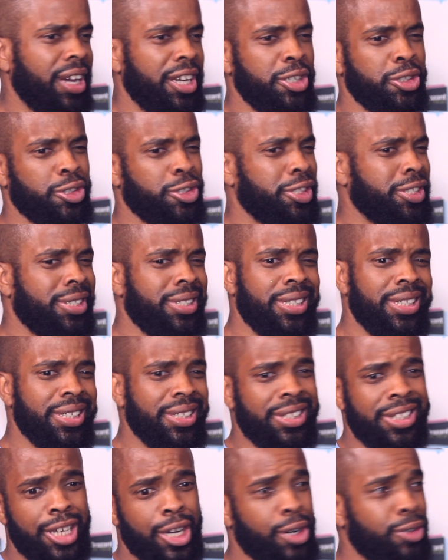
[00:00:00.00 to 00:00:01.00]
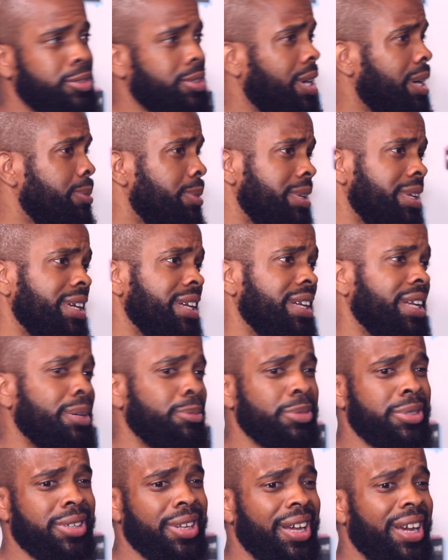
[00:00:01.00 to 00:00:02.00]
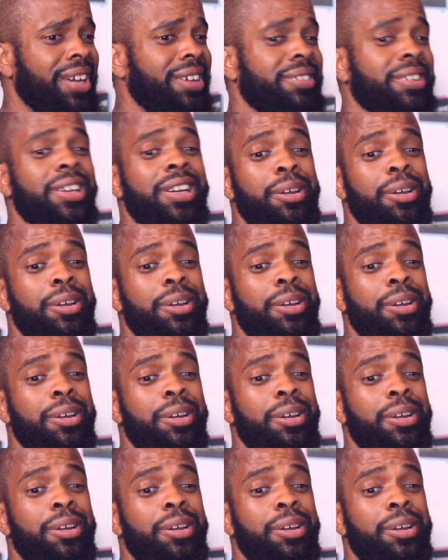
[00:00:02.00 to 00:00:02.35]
I used to just see the sales coming in, and I'm just like,